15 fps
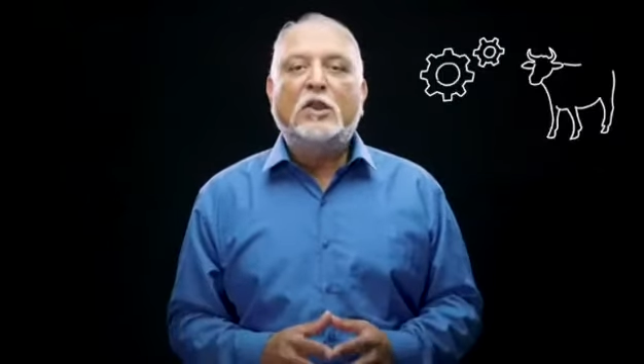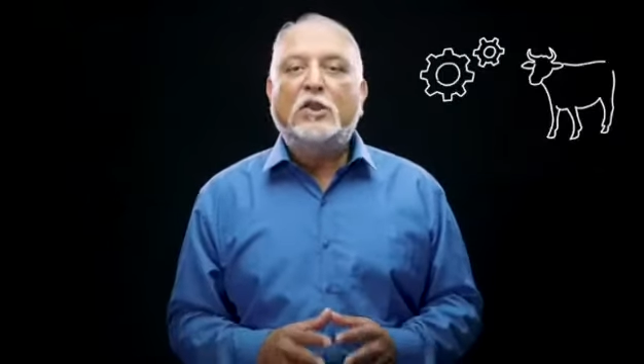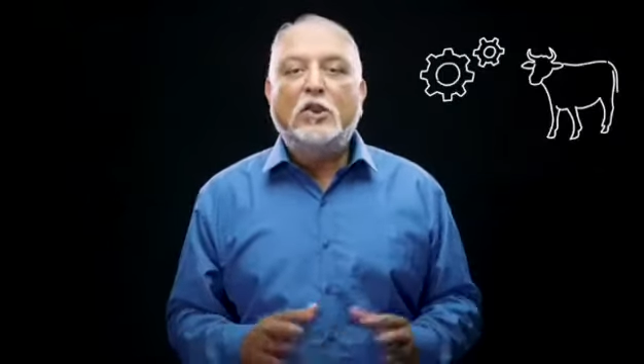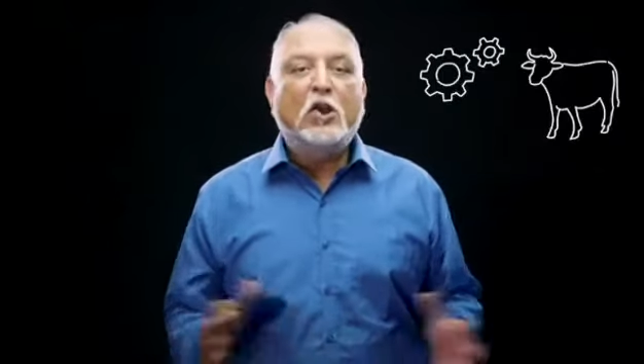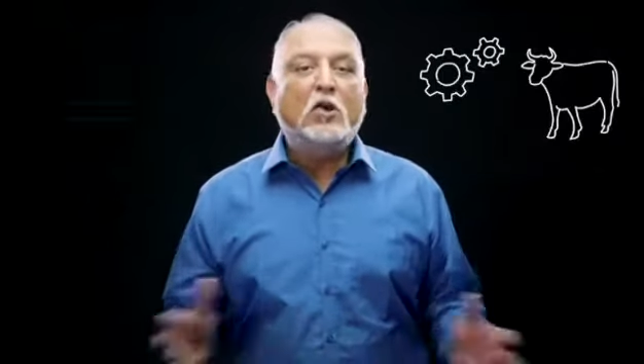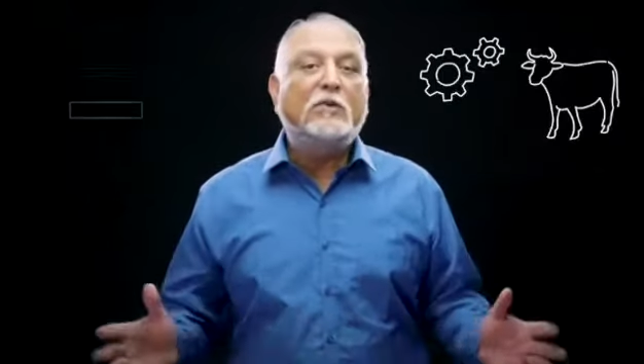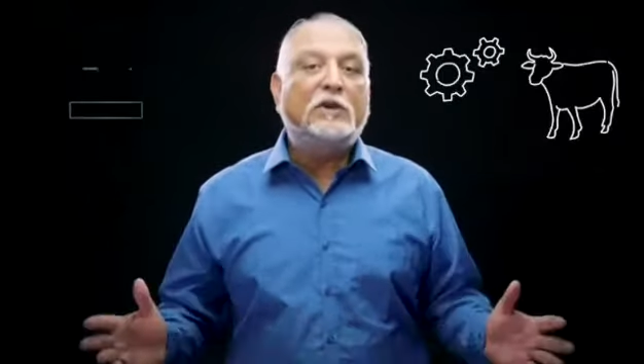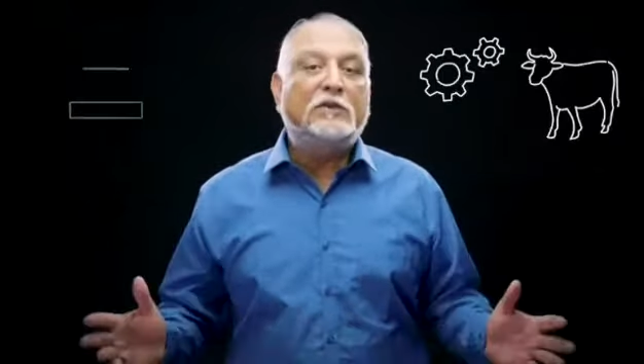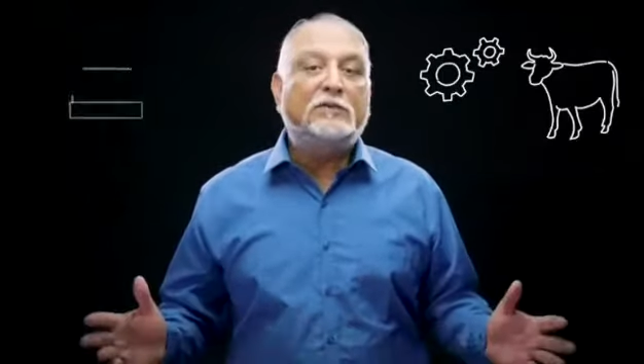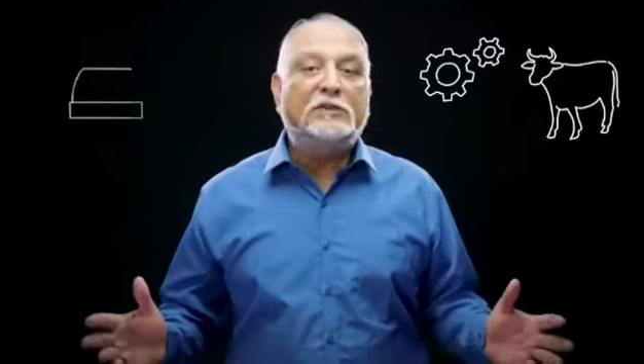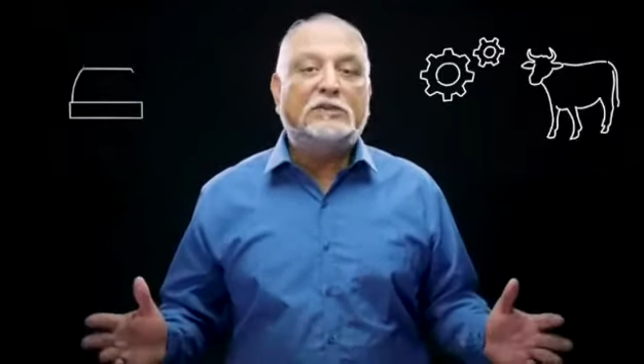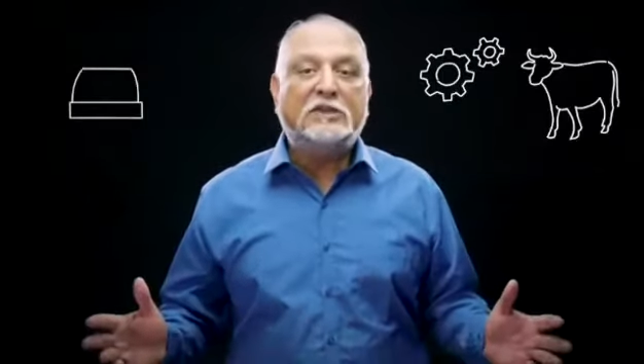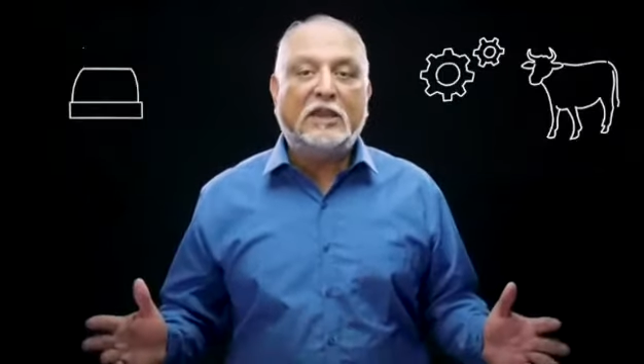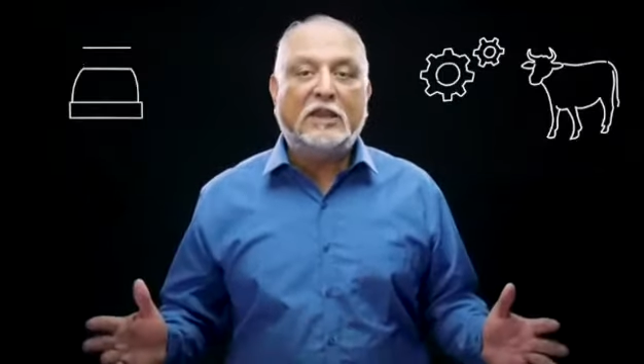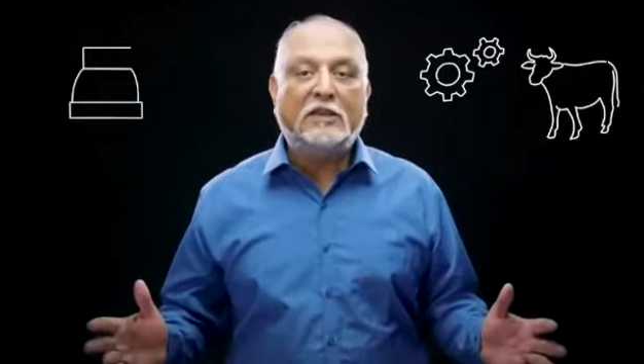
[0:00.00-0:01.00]
No one
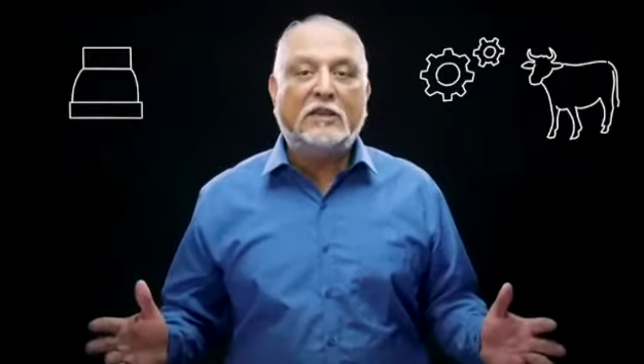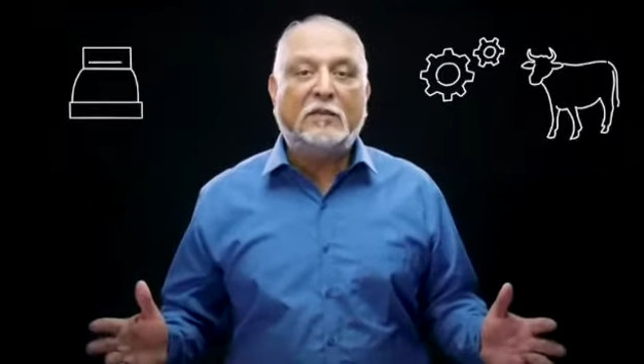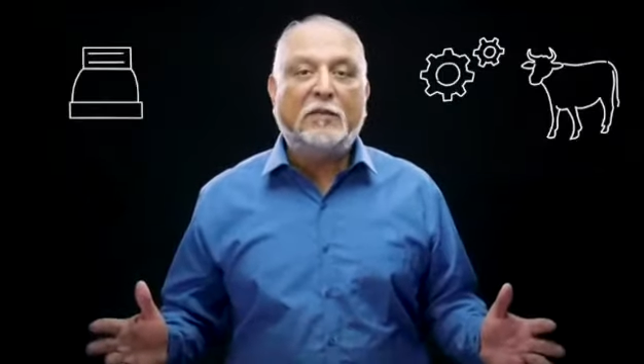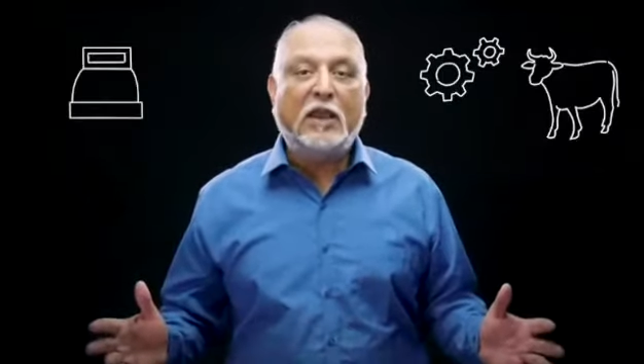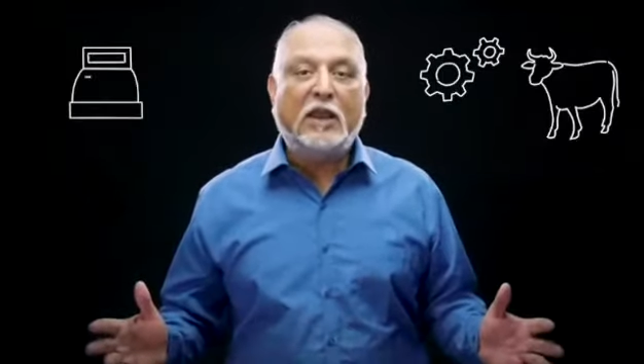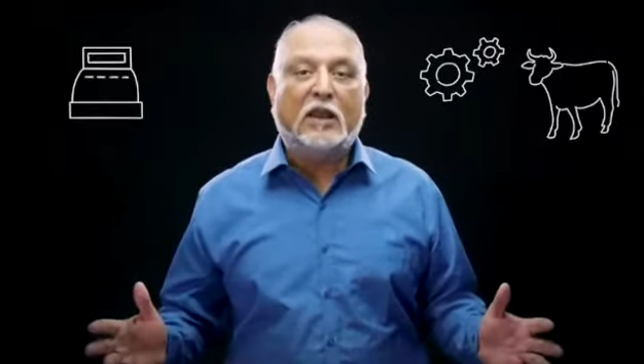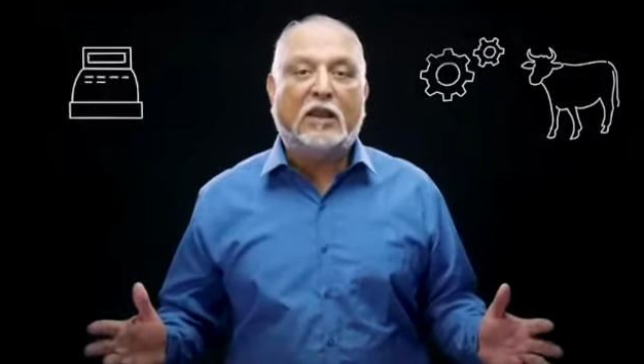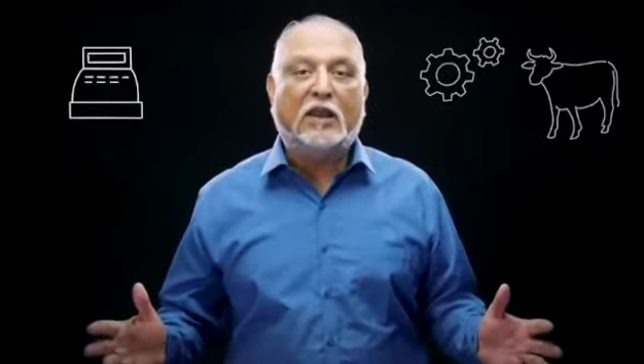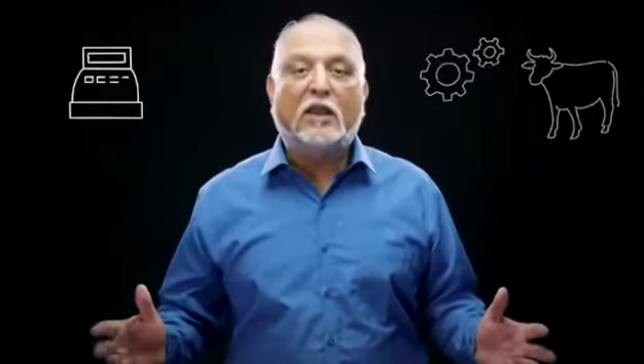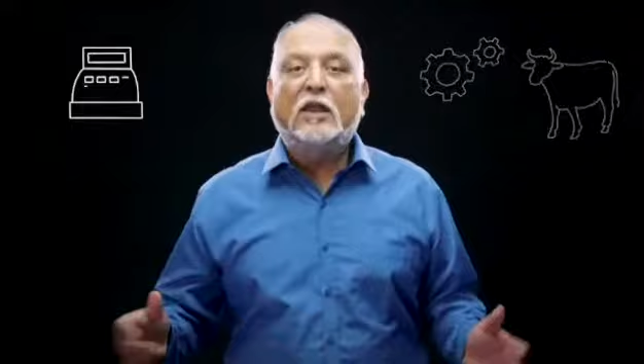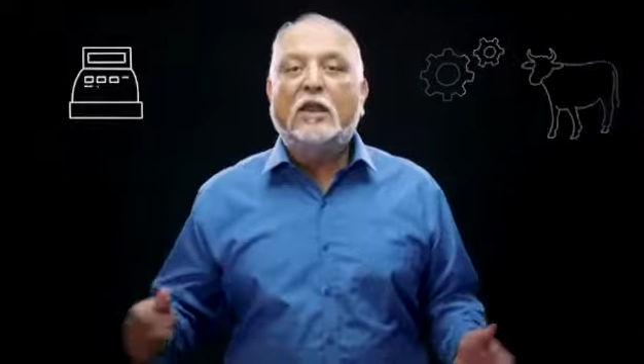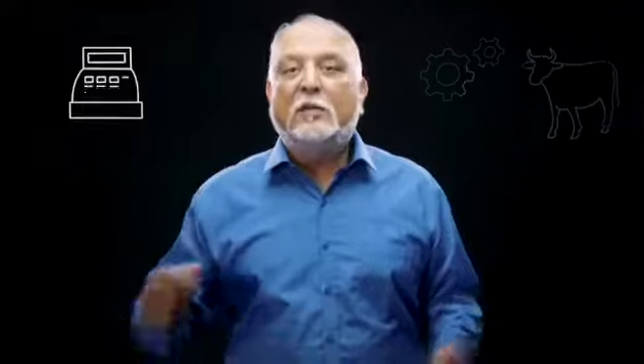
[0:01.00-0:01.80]
was selling the milk.